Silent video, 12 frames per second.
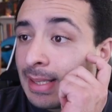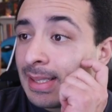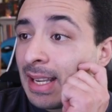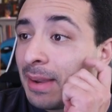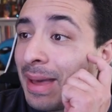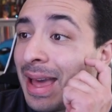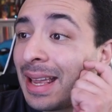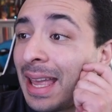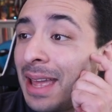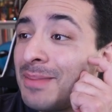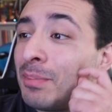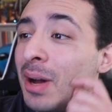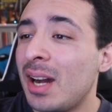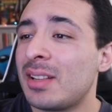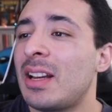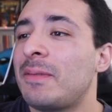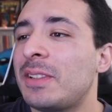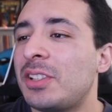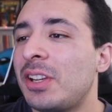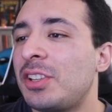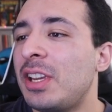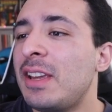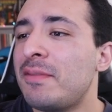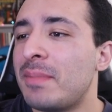Cinematic and box office
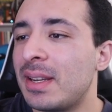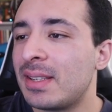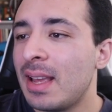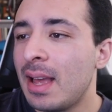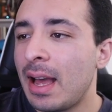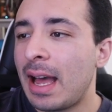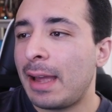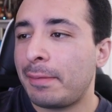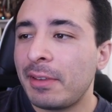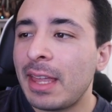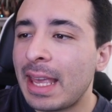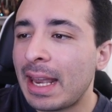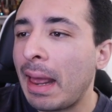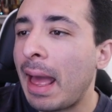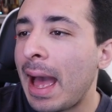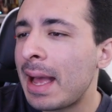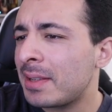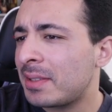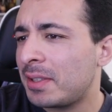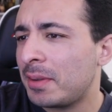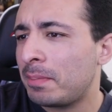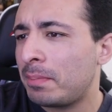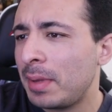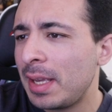achievement. I feel like it has to
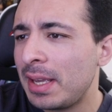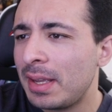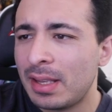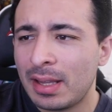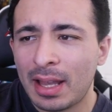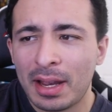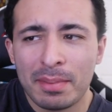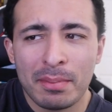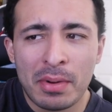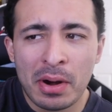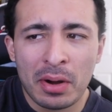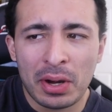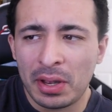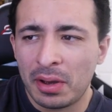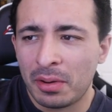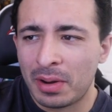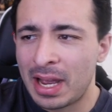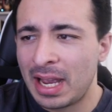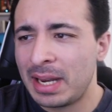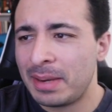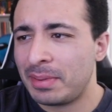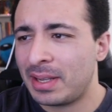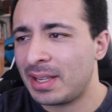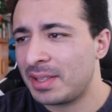be like Mario, right?
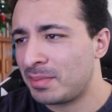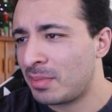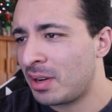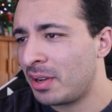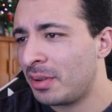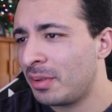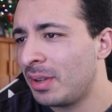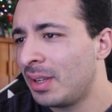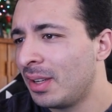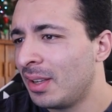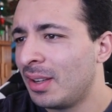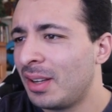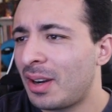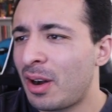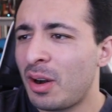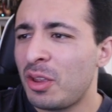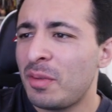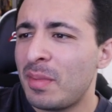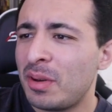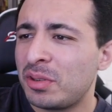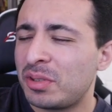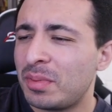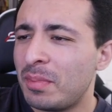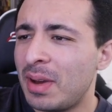Because Mario earned the
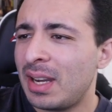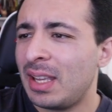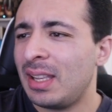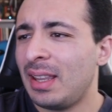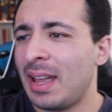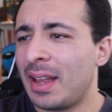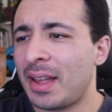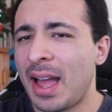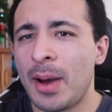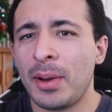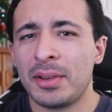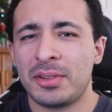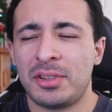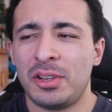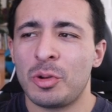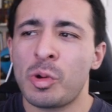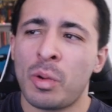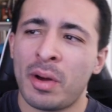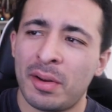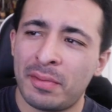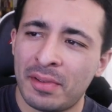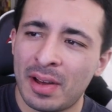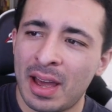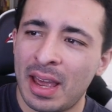most money. Like, how else do you
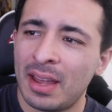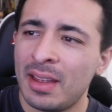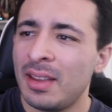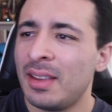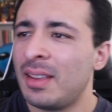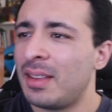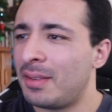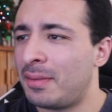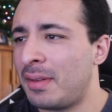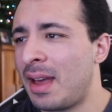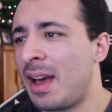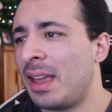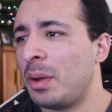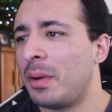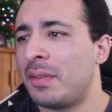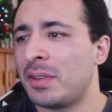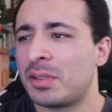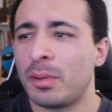quantify the value of this